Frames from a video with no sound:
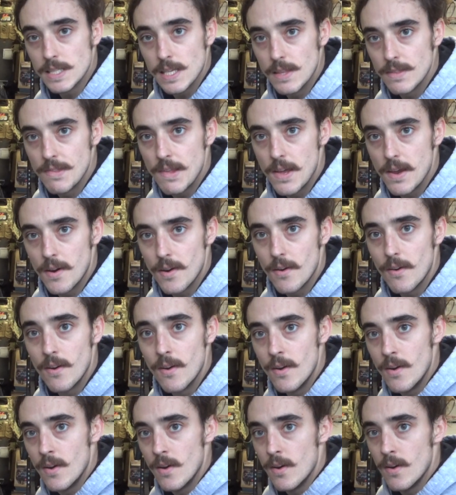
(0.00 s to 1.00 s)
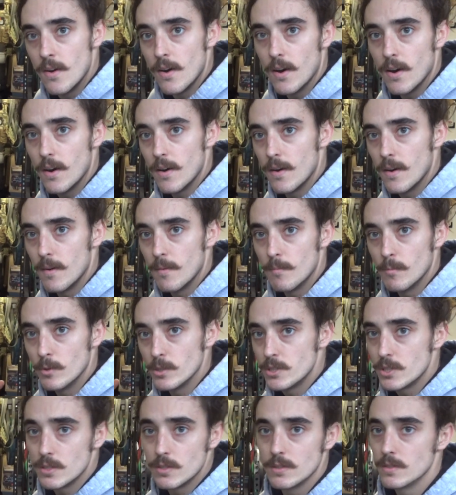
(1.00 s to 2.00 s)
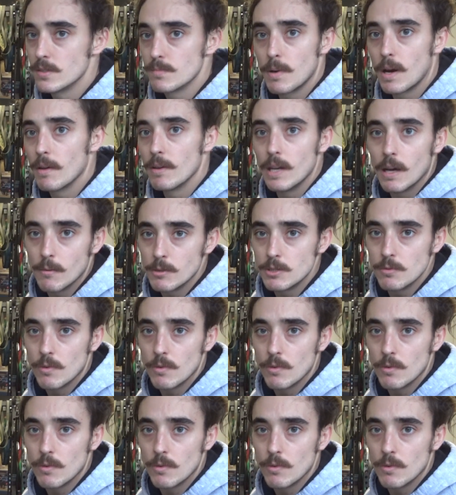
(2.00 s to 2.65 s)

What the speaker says: in there. Which is probably not what